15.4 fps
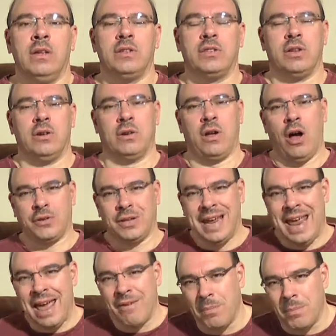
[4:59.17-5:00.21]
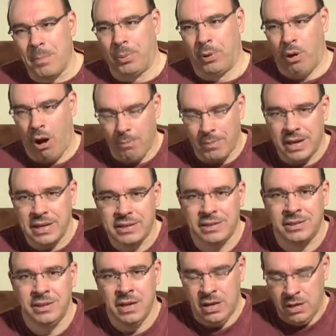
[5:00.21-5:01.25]
So God gave them a
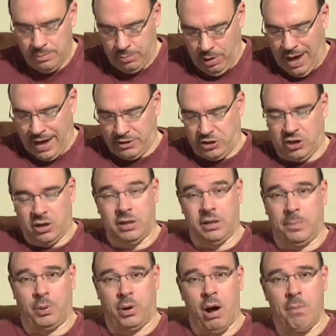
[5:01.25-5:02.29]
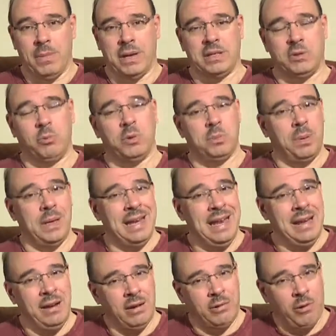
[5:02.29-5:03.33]
promise, but actually the promise was
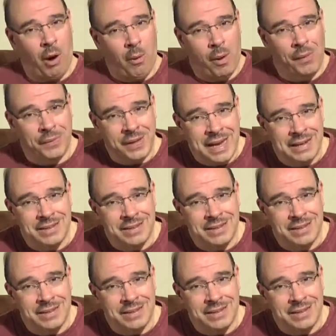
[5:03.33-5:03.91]
beginning to grow on the